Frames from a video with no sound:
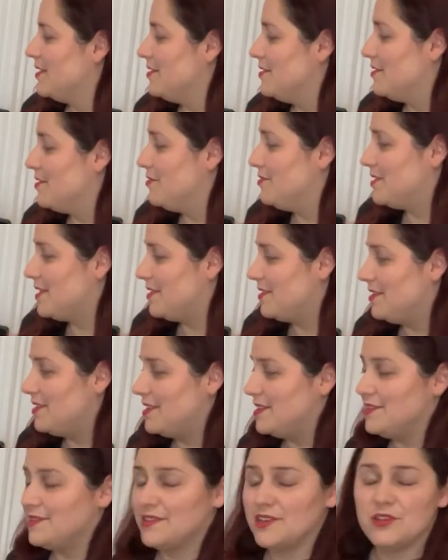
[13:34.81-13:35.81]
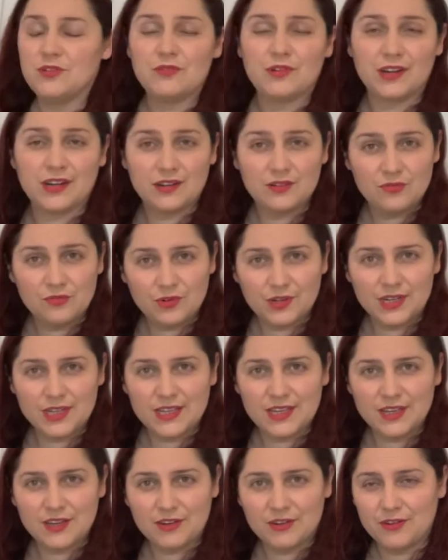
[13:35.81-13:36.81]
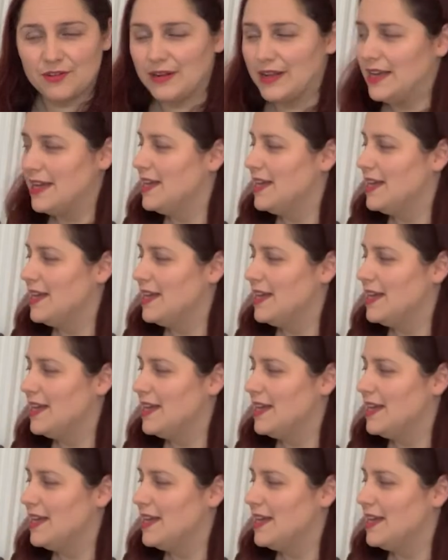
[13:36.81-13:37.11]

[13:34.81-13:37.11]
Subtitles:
Those are the things that you are working on.